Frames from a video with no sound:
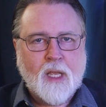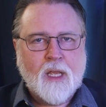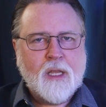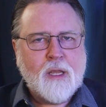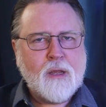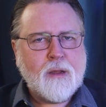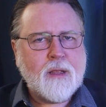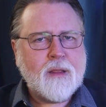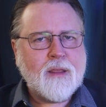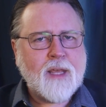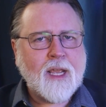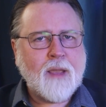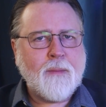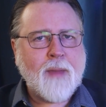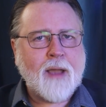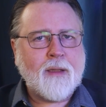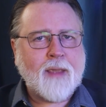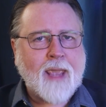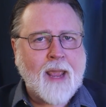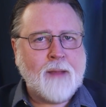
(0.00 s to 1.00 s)
You can think
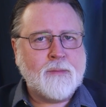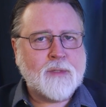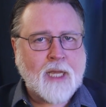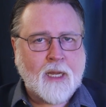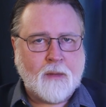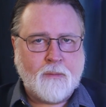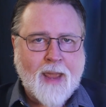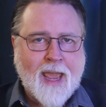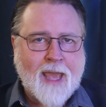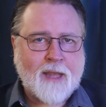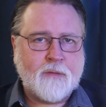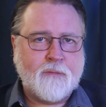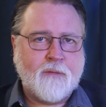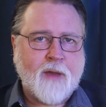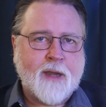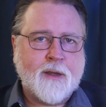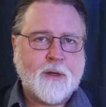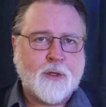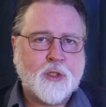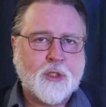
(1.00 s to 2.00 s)
about games like
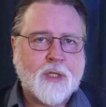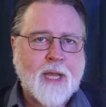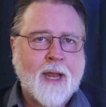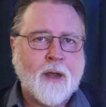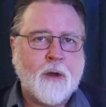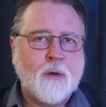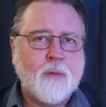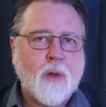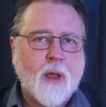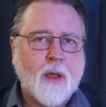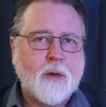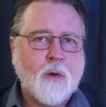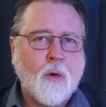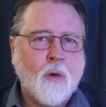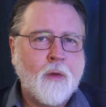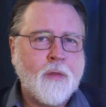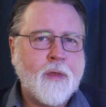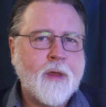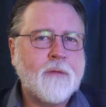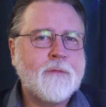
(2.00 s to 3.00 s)
Pathfinder, Shadowrun,
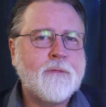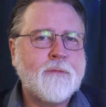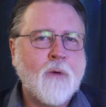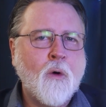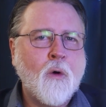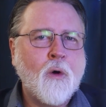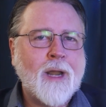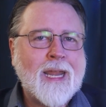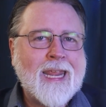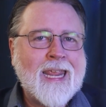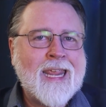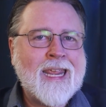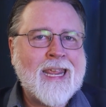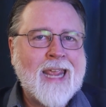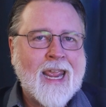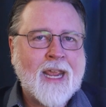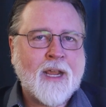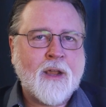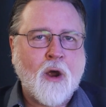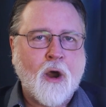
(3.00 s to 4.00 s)
or the 4e
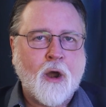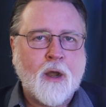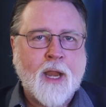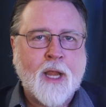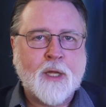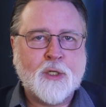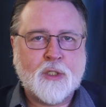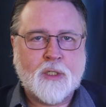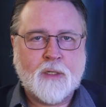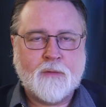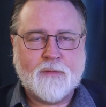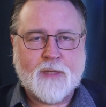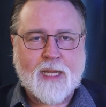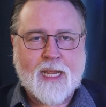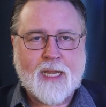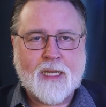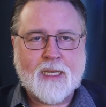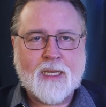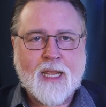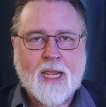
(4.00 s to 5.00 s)
incarnation of
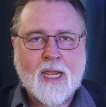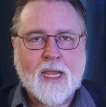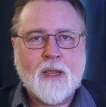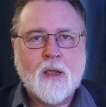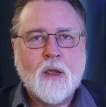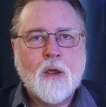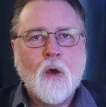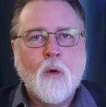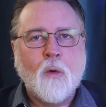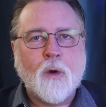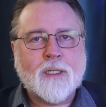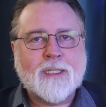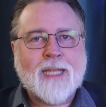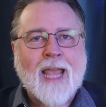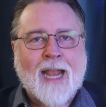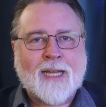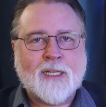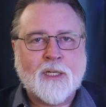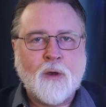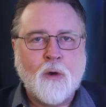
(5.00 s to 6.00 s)
D&D, where
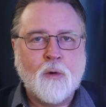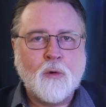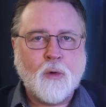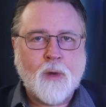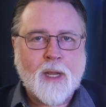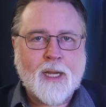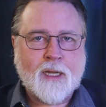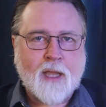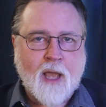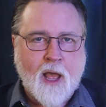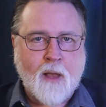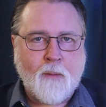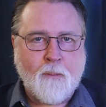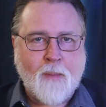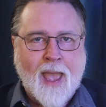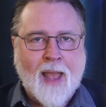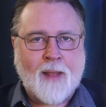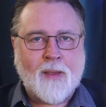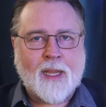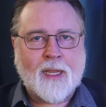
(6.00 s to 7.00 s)
tactical grid
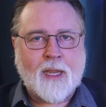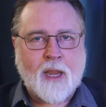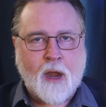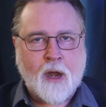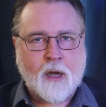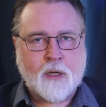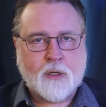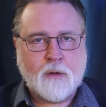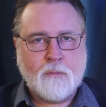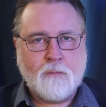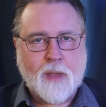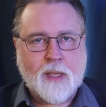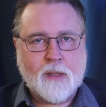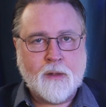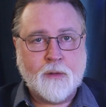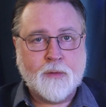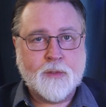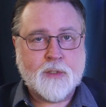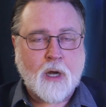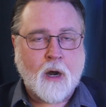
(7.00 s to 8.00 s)
combat and character
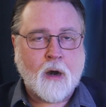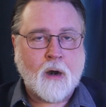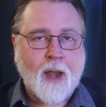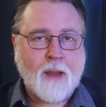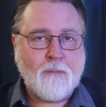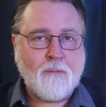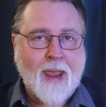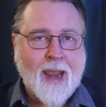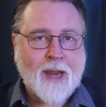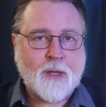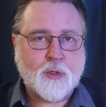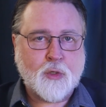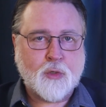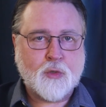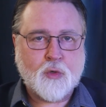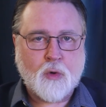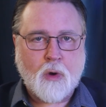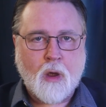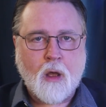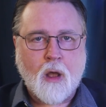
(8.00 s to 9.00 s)
builds are a major
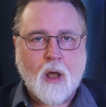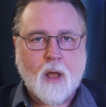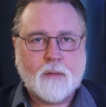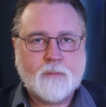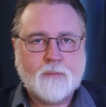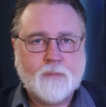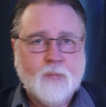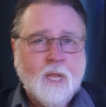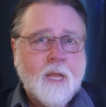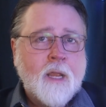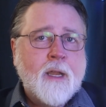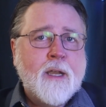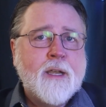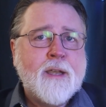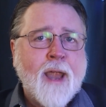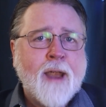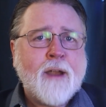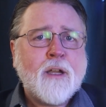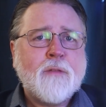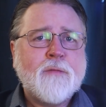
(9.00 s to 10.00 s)
draw.
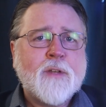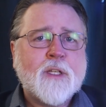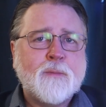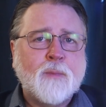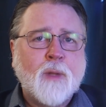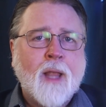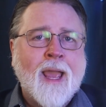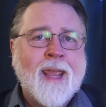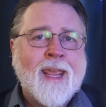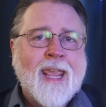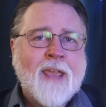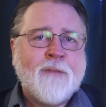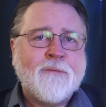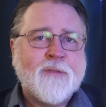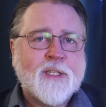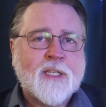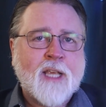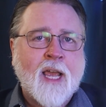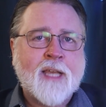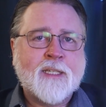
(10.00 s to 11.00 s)
Narrativist play
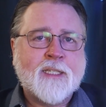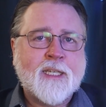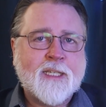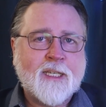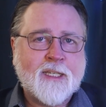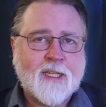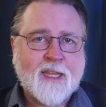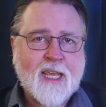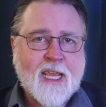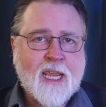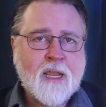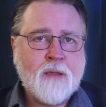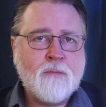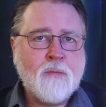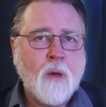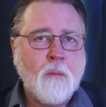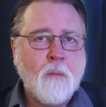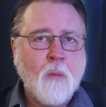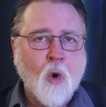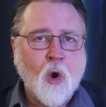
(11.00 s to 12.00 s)
emphasizes theme,
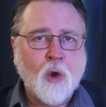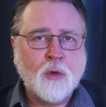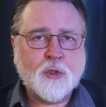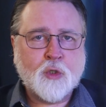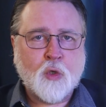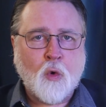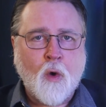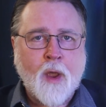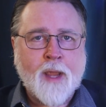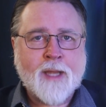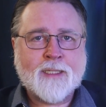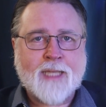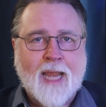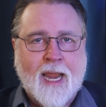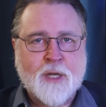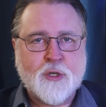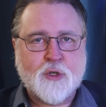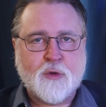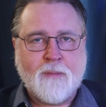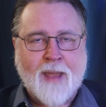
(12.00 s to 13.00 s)
moral choice,
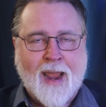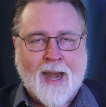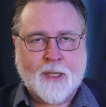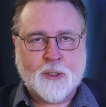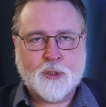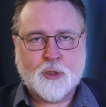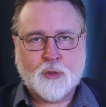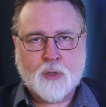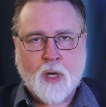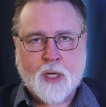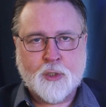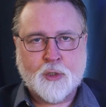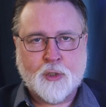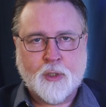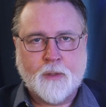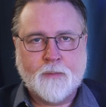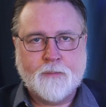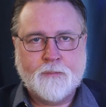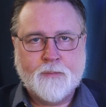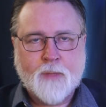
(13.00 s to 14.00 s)
and dramatic
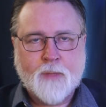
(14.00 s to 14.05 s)
structure.